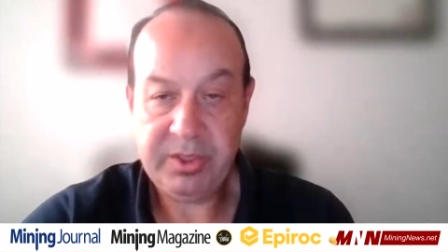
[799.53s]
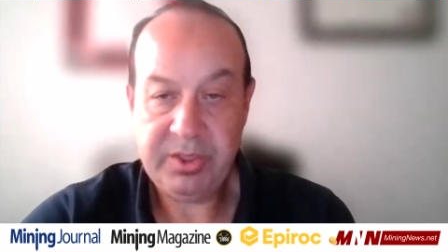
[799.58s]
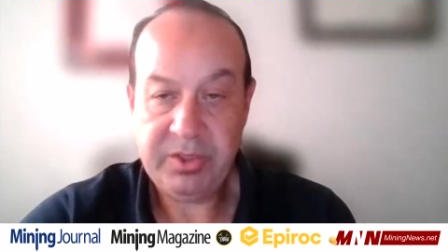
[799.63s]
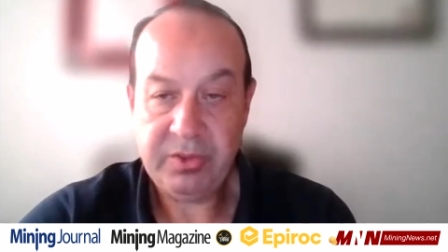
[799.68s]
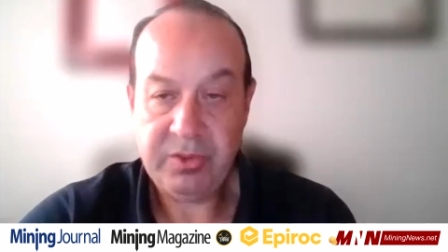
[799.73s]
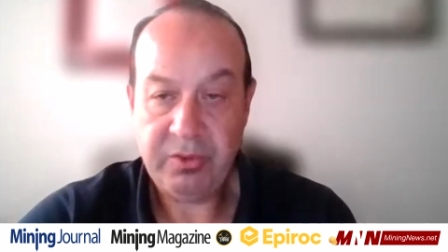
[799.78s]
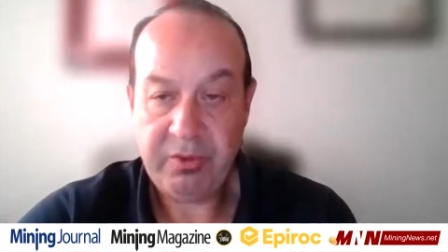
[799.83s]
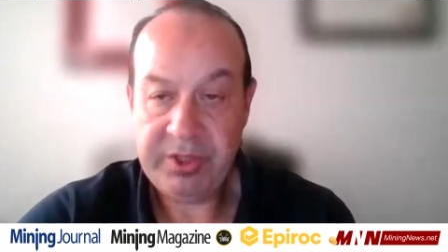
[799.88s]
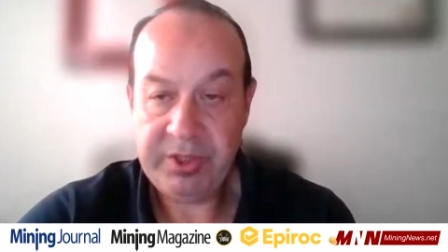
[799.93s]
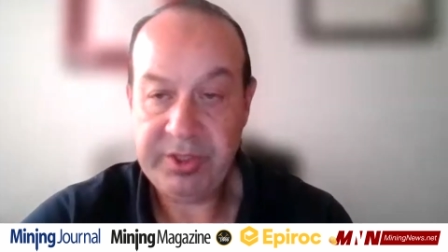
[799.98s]

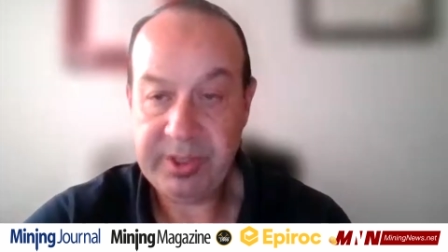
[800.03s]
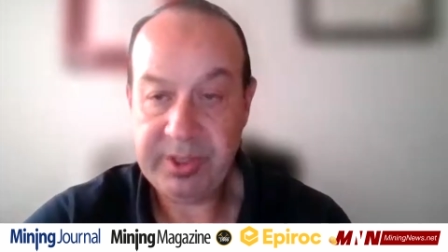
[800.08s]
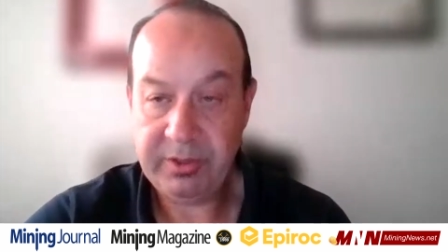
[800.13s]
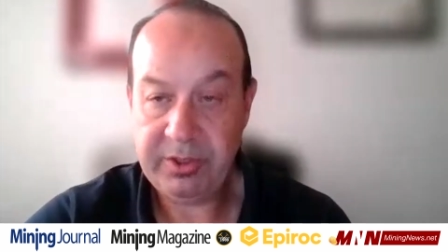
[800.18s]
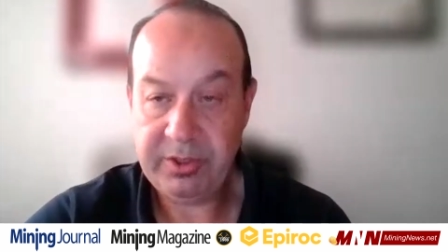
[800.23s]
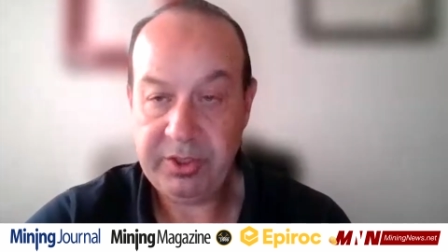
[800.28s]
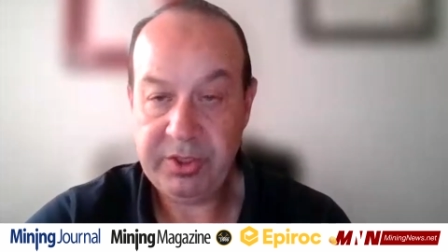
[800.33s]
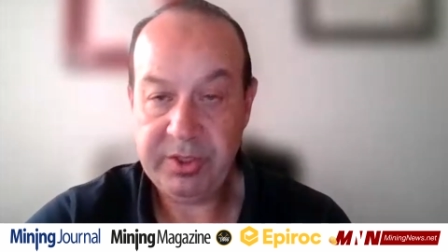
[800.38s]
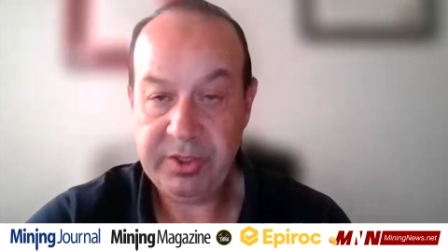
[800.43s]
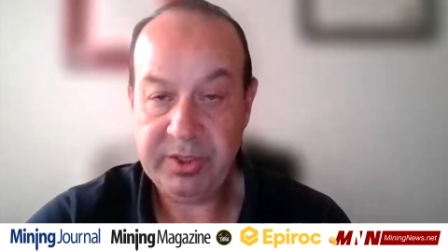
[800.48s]
storage
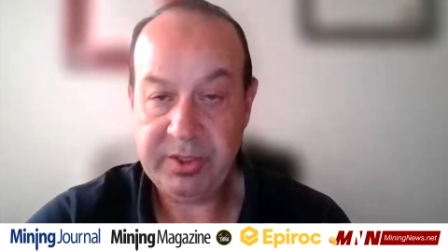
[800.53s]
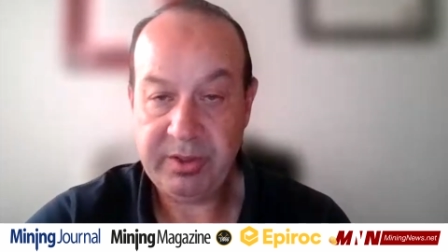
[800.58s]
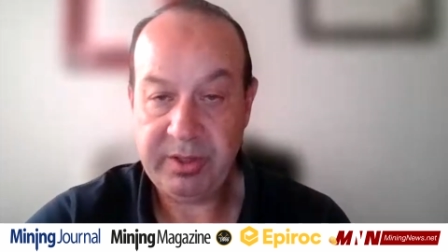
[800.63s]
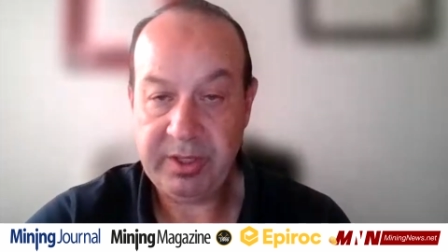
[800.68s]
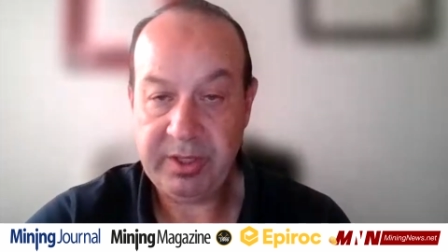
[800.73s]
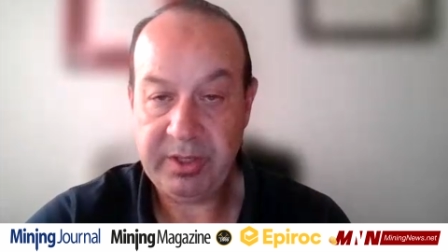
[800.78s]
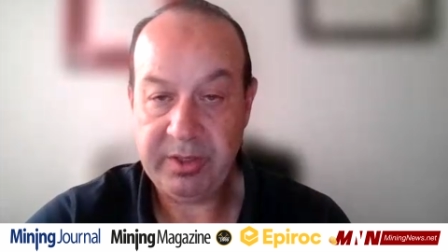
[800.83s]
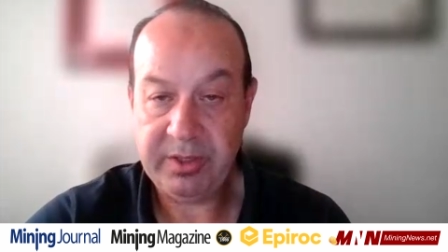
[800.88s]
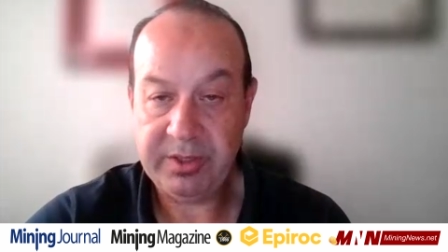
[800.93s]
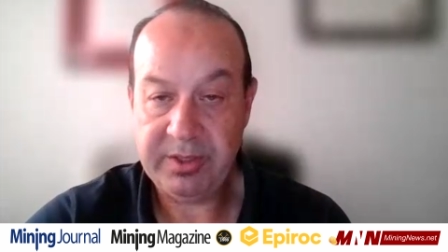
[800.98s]
solutions are
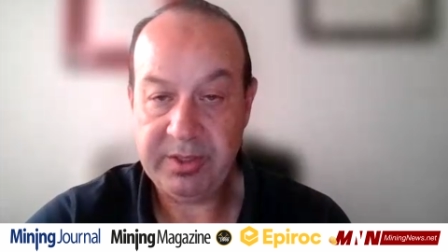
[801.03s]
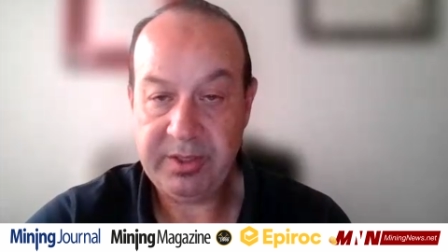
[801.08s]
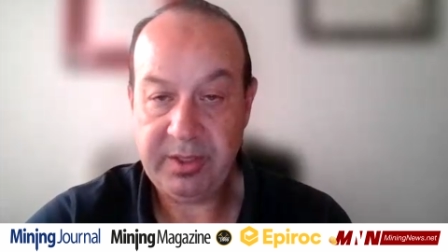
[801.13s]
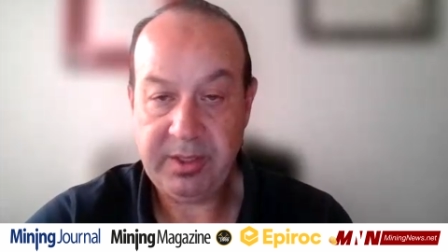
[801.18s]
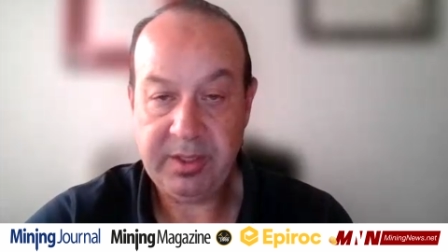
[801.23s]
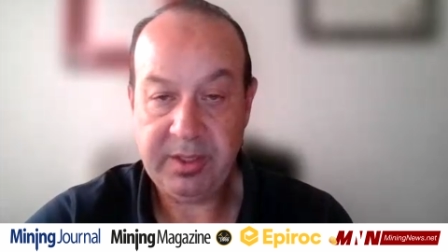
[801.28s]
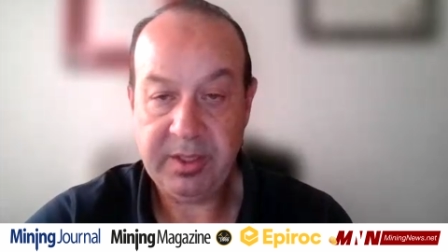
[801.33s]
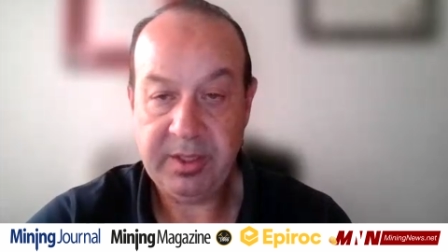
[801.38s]
agnostic.